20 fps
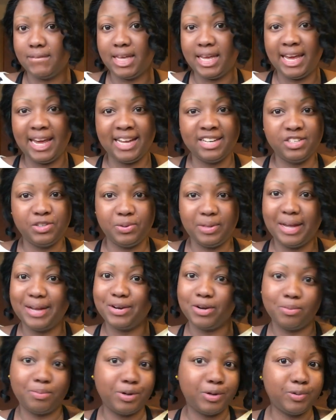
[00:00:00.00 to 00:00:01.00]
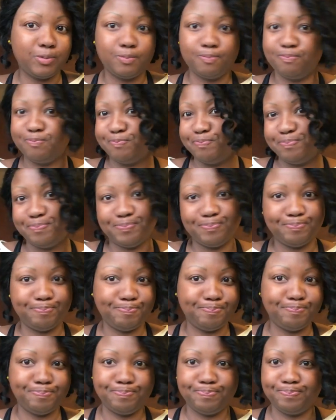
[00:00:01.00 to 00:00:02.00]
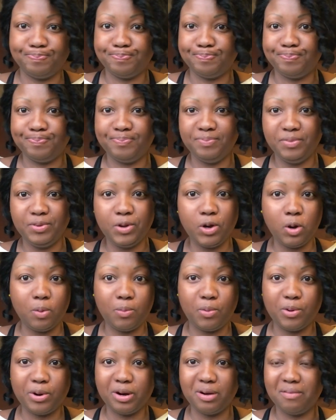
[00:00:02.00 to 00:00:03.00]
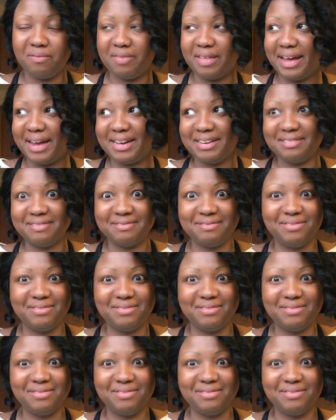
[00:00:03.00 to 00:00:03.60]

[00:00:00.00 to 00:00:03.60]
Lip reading: Can't do that no more. No more of that.